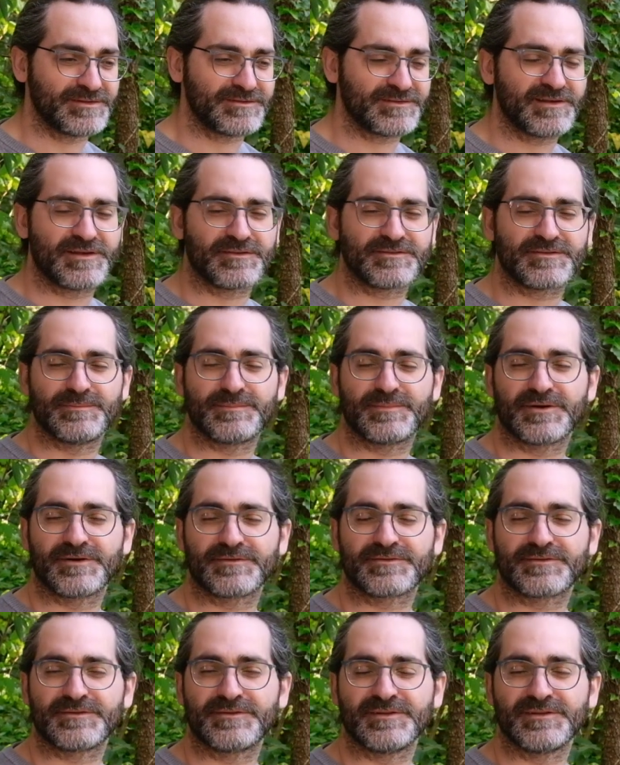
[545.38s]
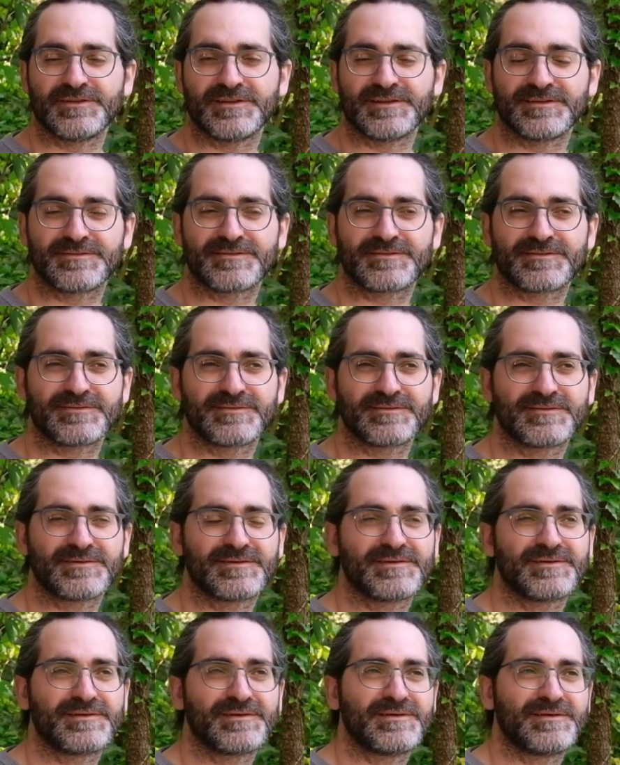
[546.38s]
it's also personal. It's
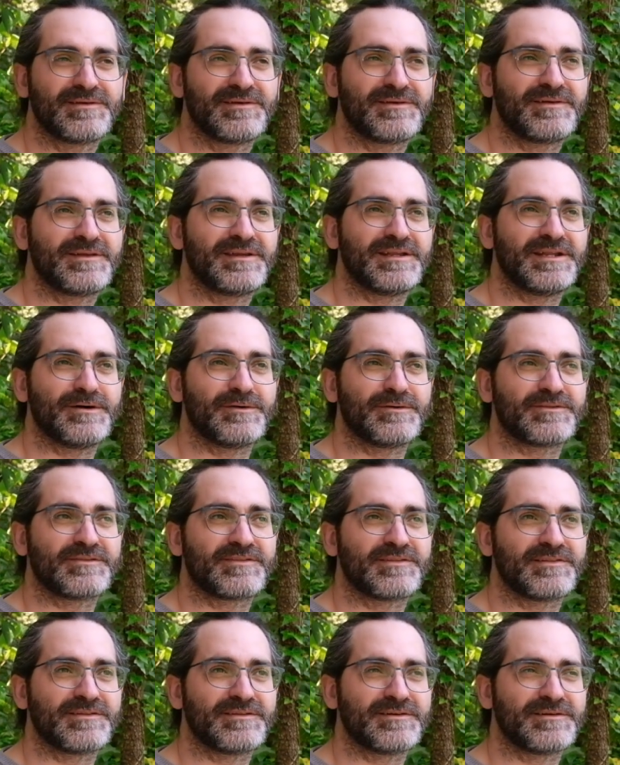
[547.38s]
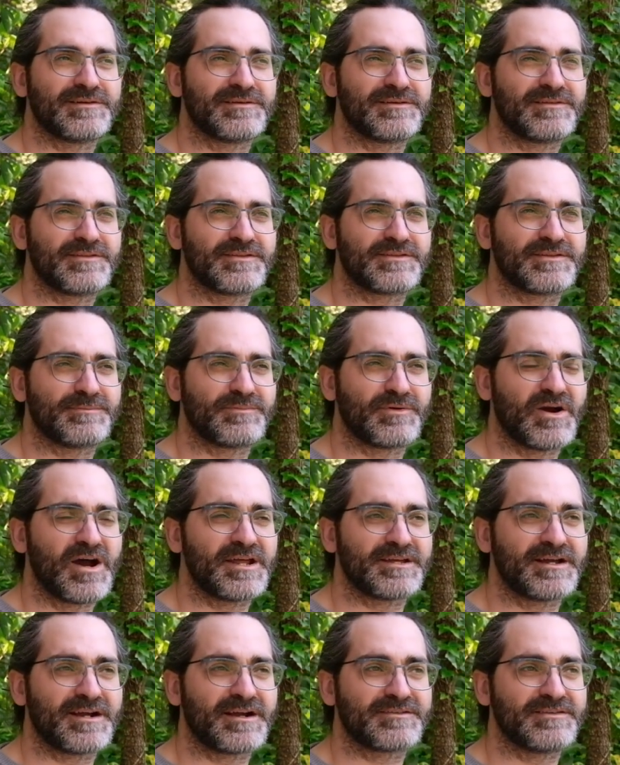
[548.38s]
it's the
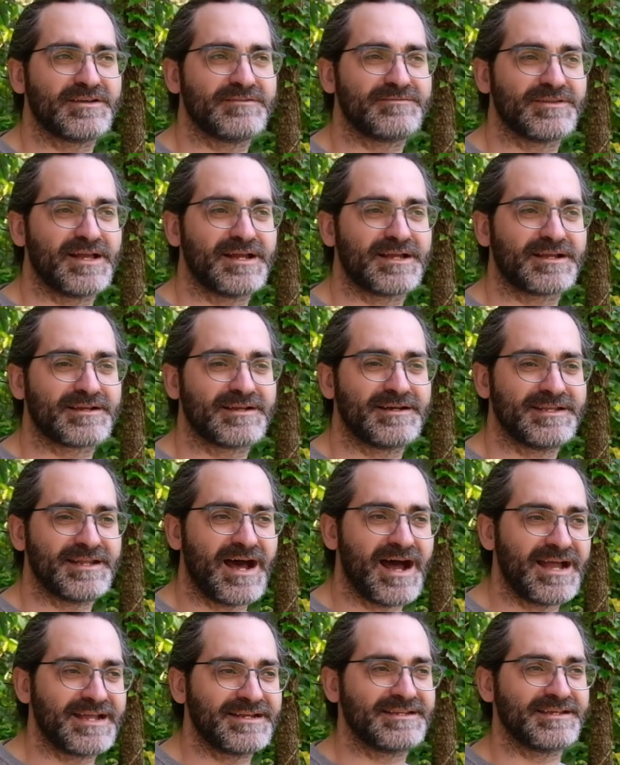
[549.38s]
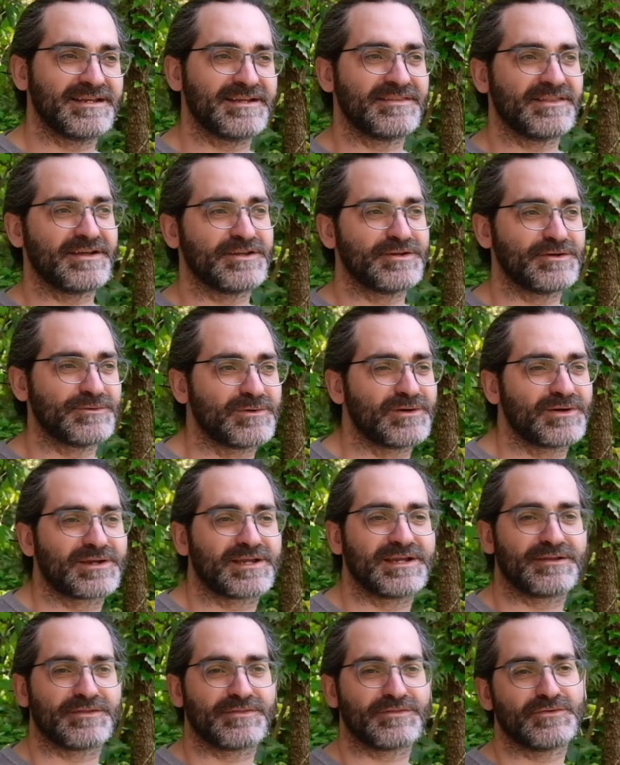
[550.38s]
product of an idea that you're
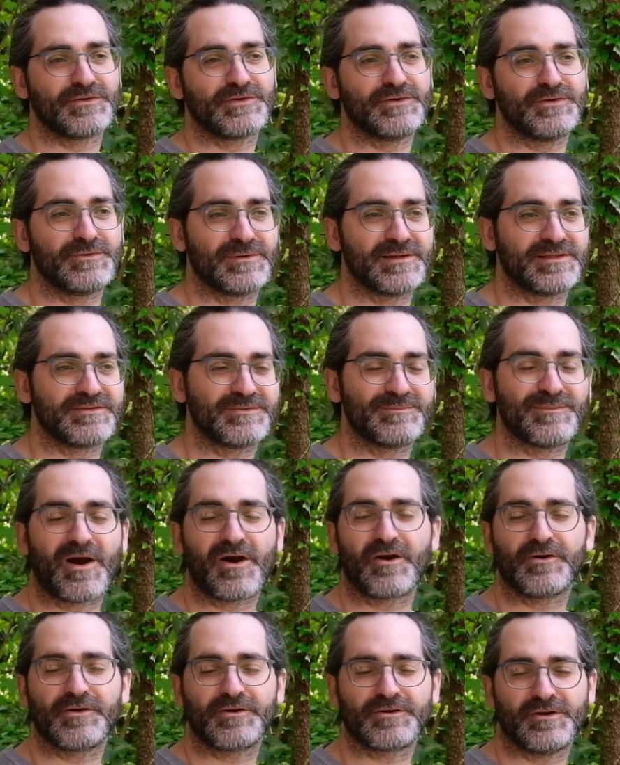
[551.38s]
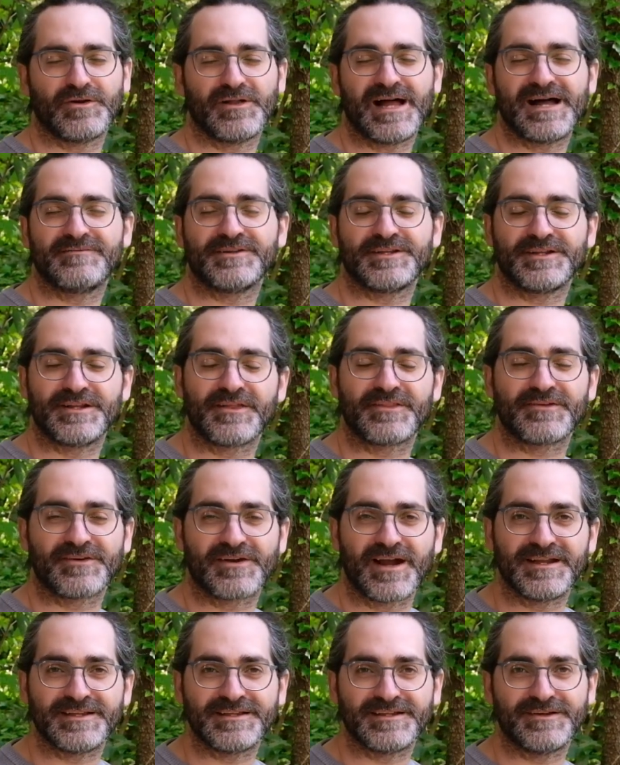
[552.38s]
working through, and tomorrow you'll have
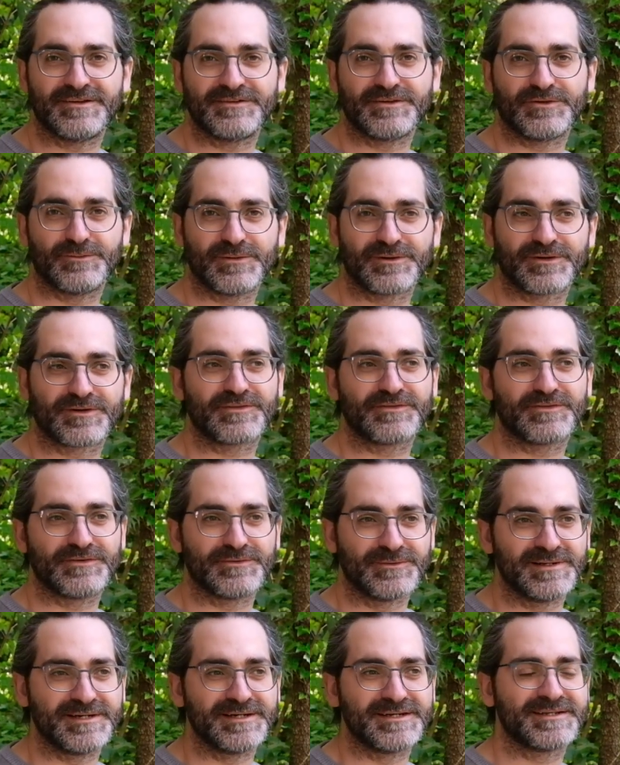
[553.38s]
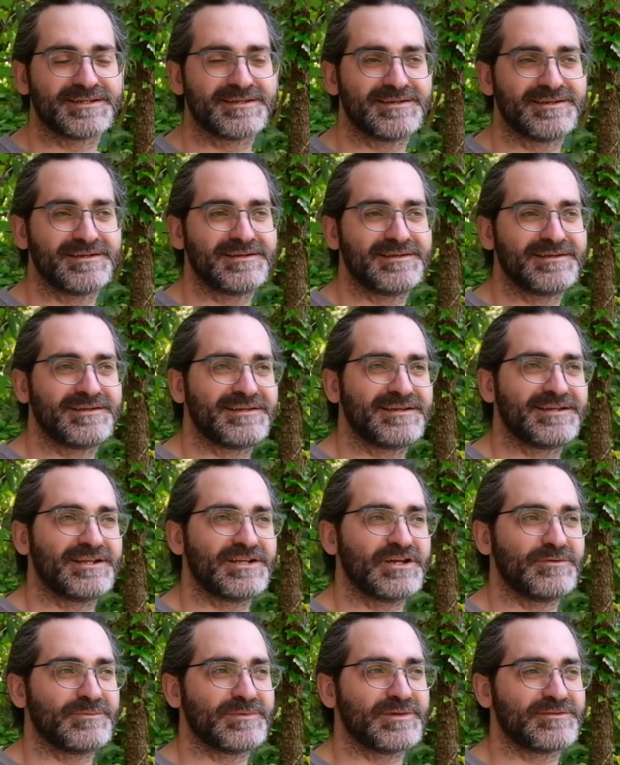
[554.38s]
another idea and you'll work through it.
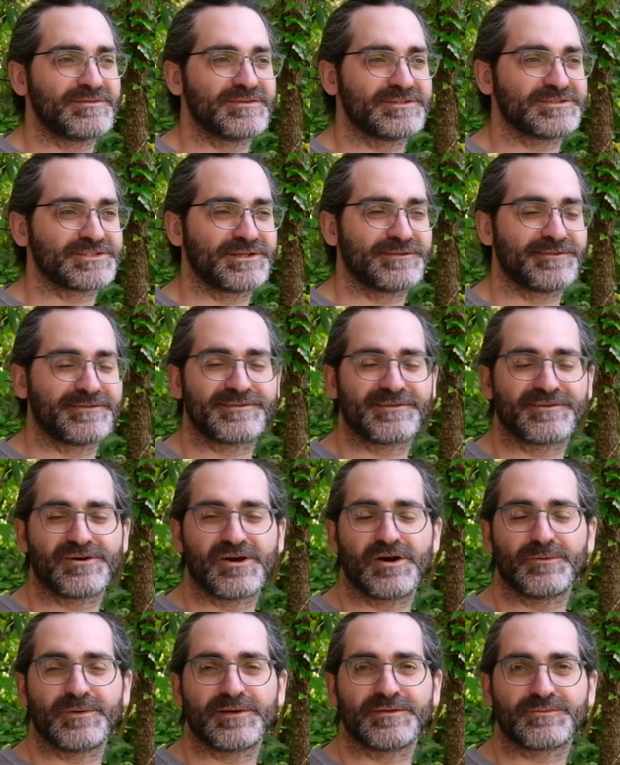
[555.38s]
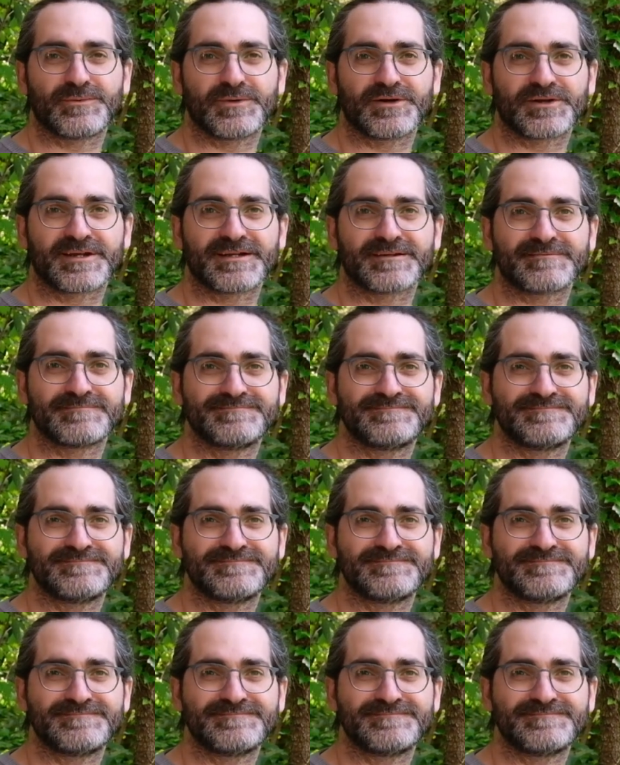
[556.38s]
Musicians, they're always working.